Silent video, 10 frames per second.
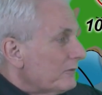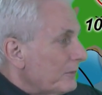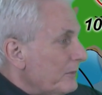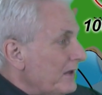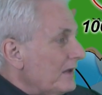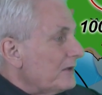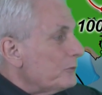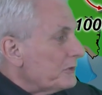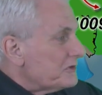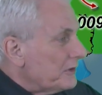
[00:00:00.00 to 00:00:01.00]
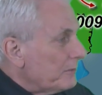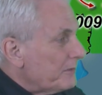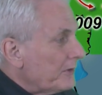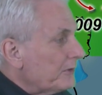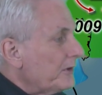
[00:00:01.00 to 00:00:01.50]
from the uh, north
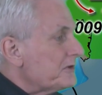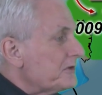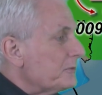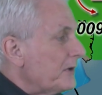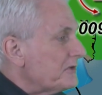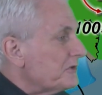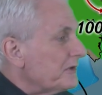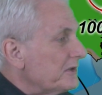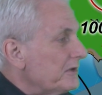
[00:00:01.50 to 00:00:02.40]
slope there across the western